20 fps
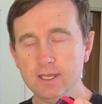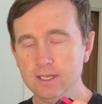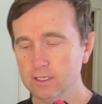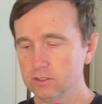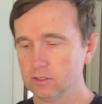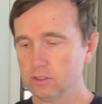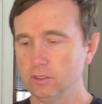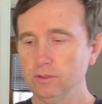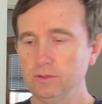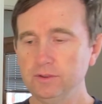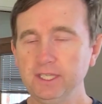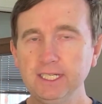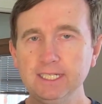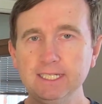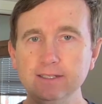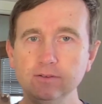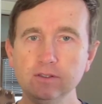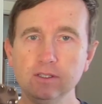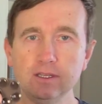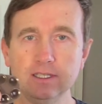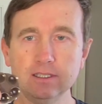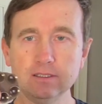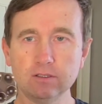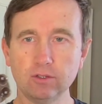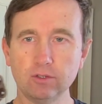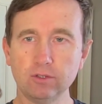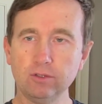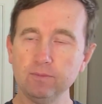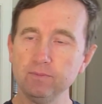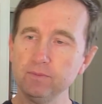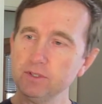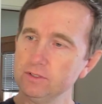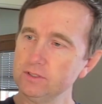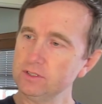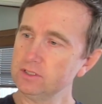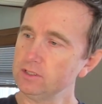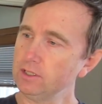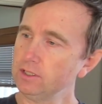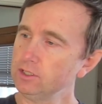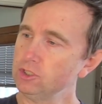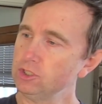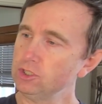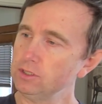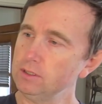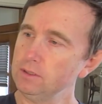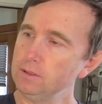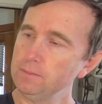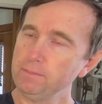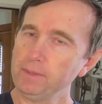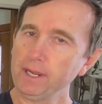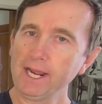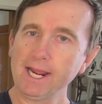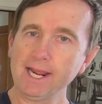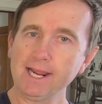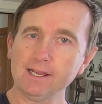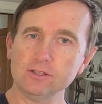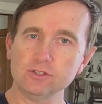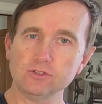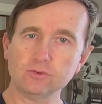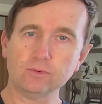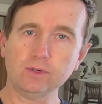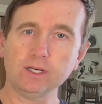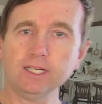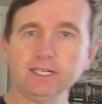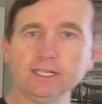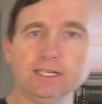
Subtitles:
So they give you these little suction pads right